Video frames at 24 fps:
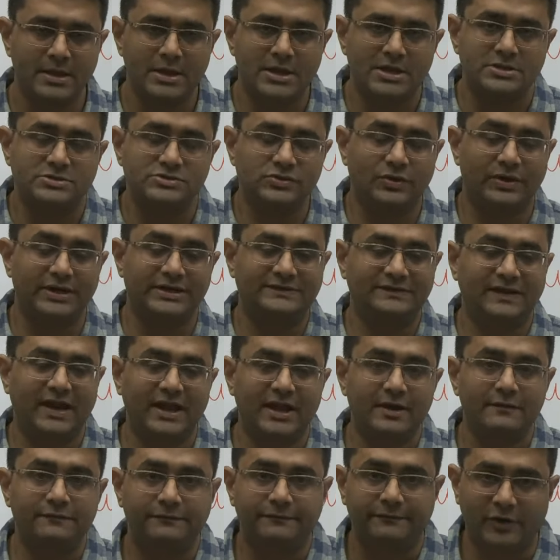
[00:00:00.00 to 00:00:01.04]
So it's like
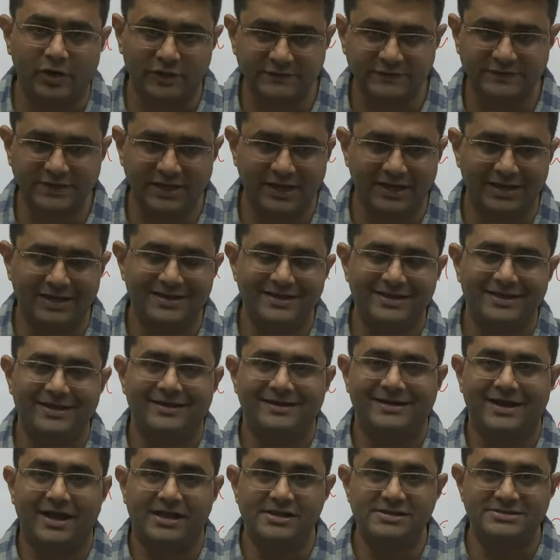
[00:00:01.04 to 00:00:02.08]
a fossil,
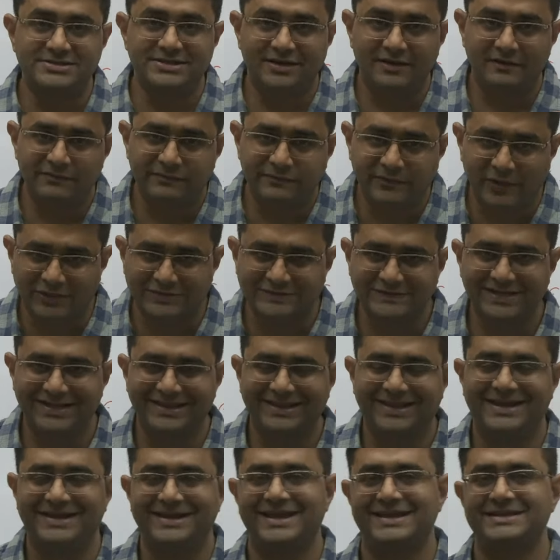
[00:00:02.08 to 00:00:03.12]
cultural fossil
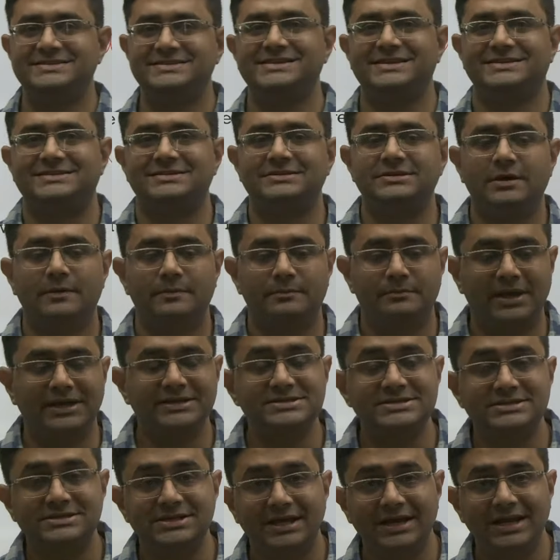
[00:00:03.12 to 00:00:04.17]
that exists. By
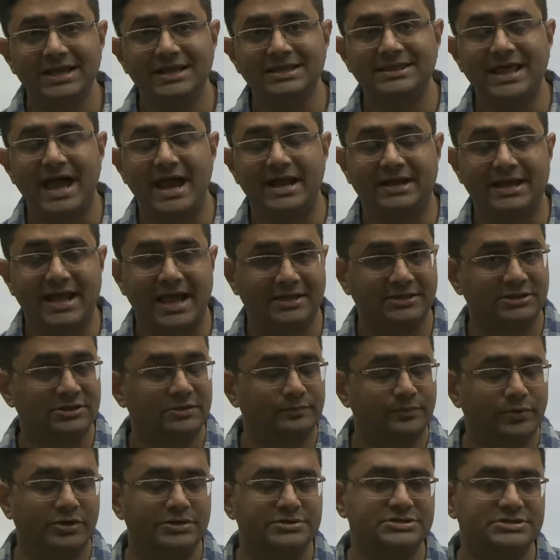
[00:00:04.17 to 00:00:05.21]
studying that,
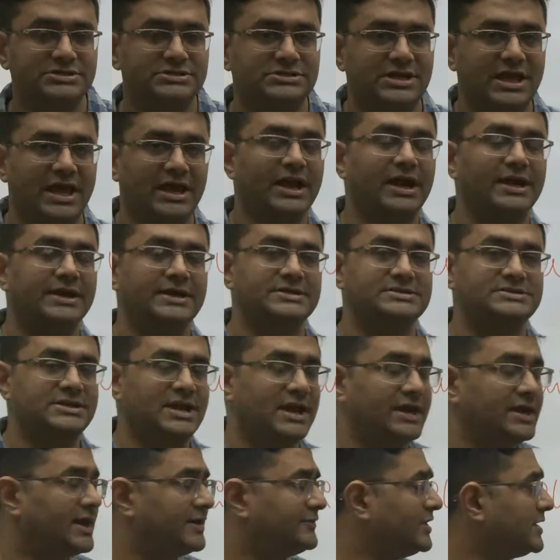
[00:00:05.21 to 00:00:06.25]
anthropologists can
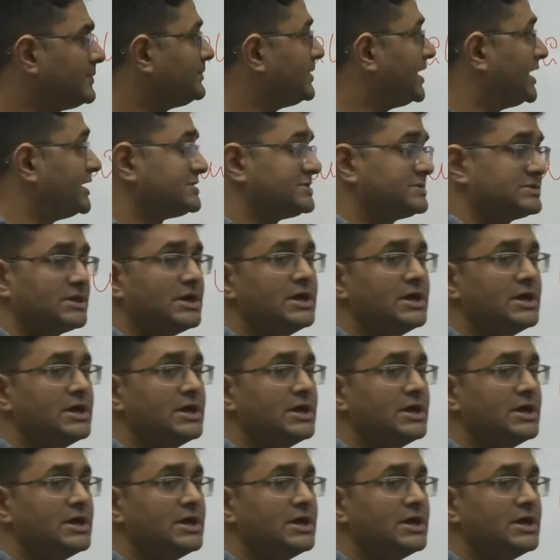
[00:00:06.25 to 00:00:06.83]
understand our past.